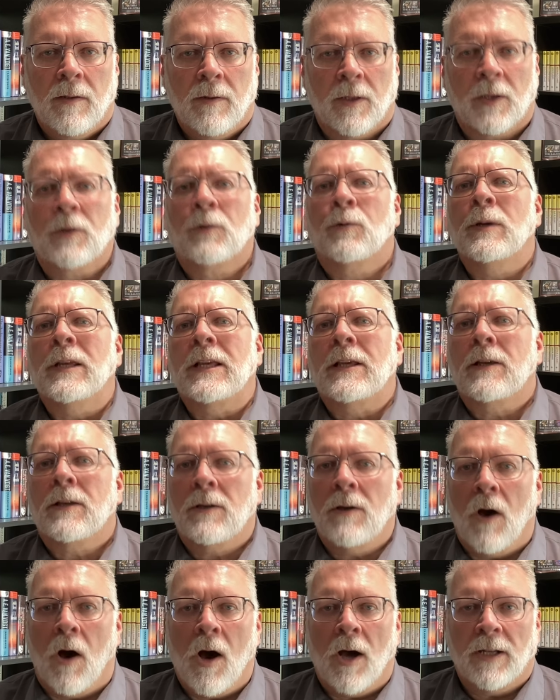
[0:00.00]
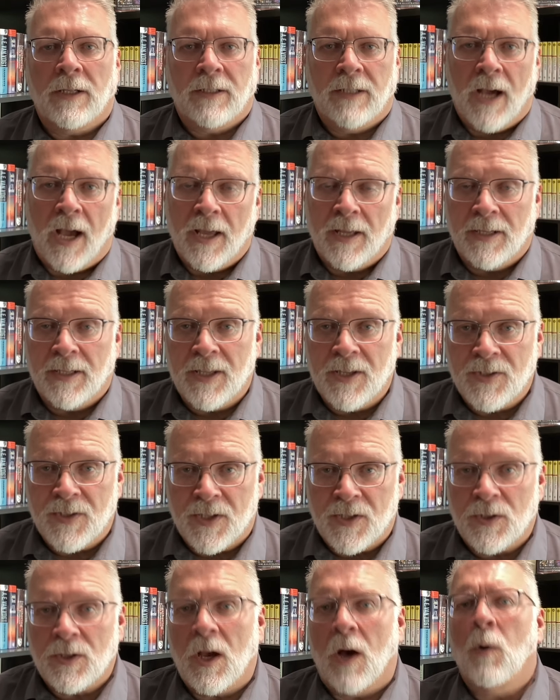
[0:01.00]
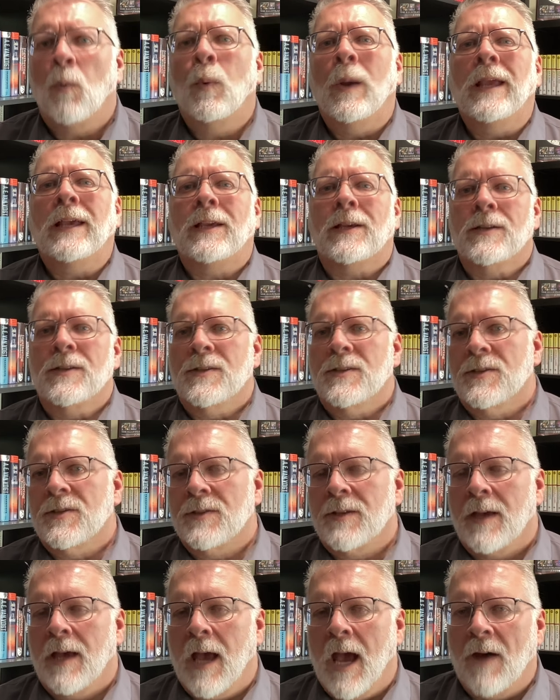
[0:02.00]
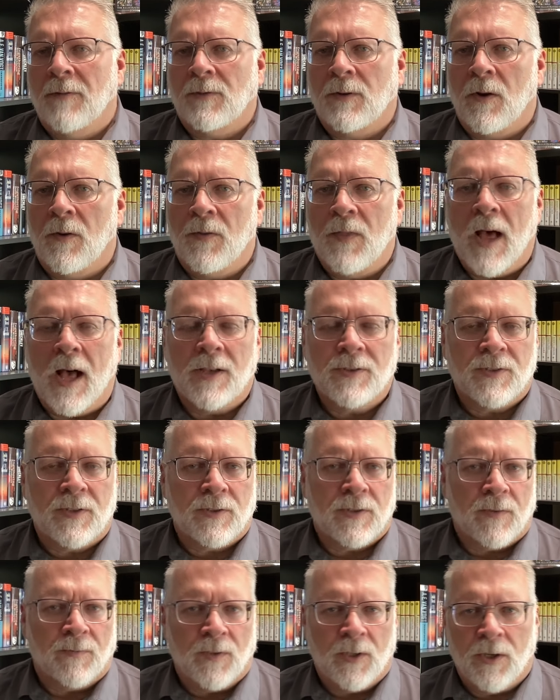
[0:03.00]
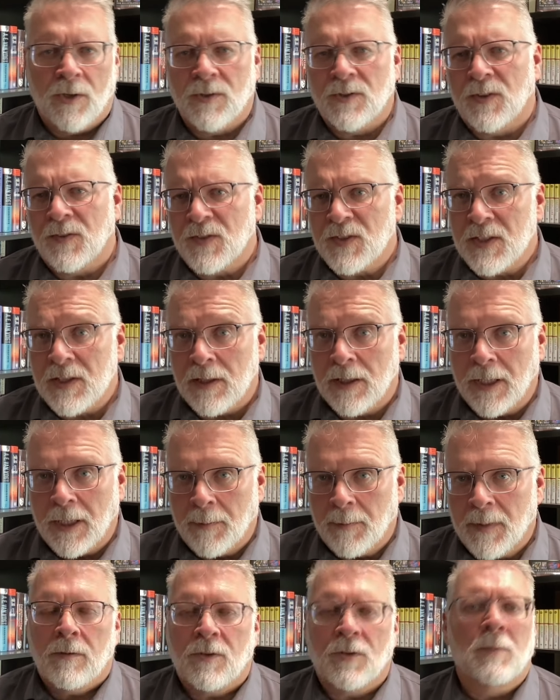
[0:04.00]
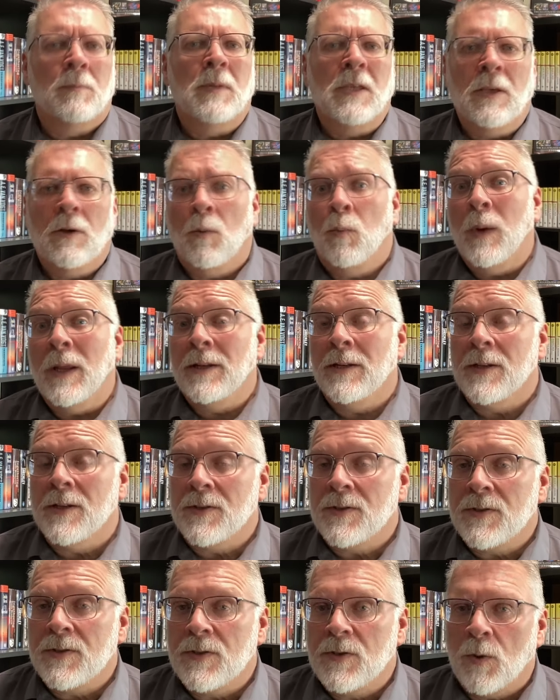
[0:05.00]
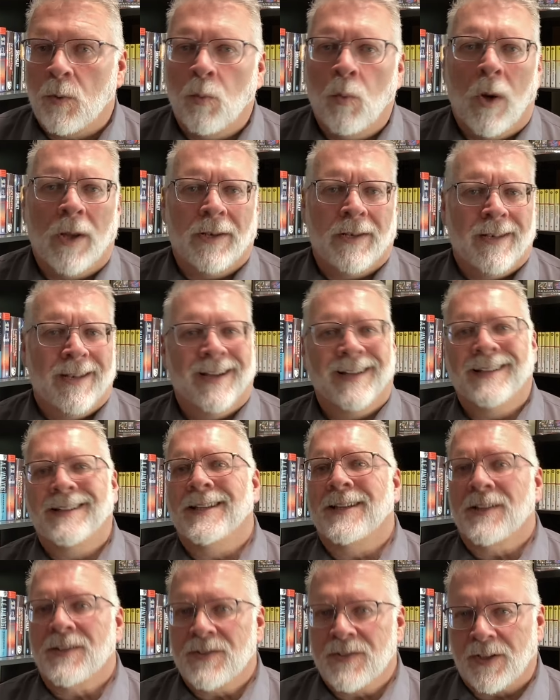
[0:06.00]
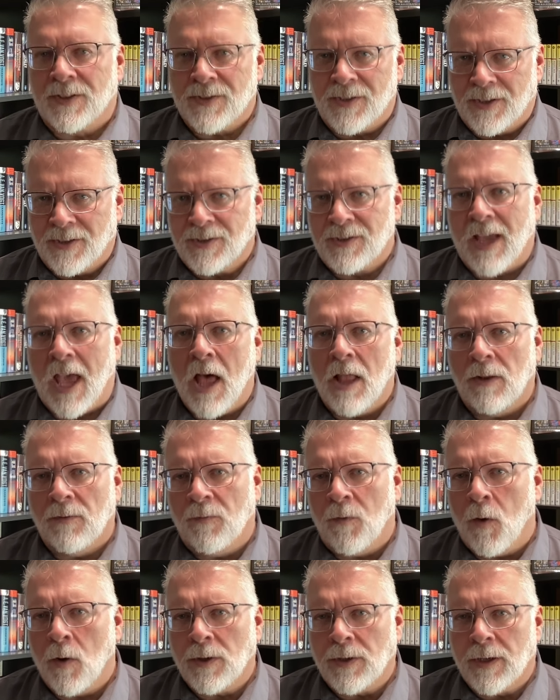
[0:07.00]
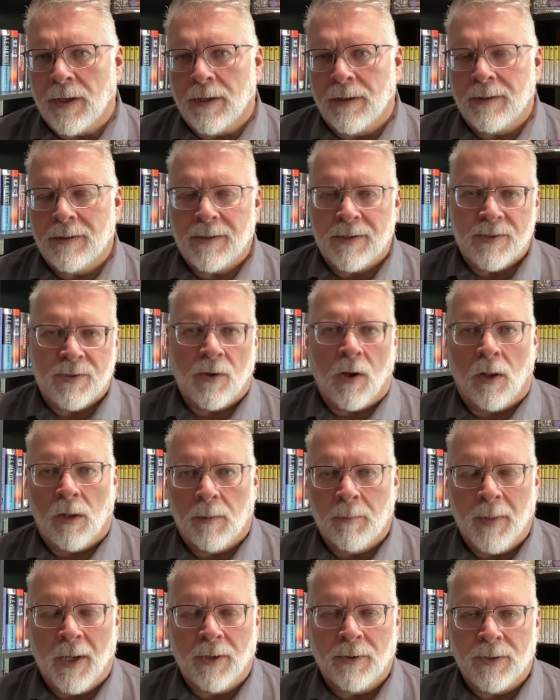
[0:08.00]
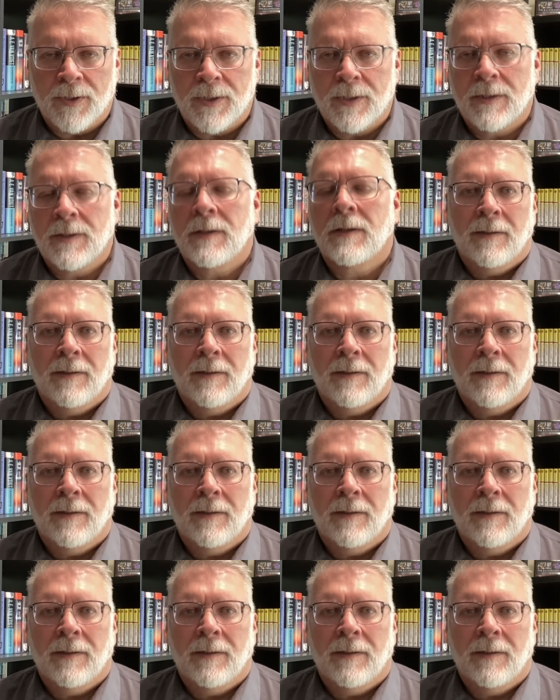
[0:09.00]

The Greek god Dionysus awakens after thousands of years of sleep to be a witness to what 1960s California is all about.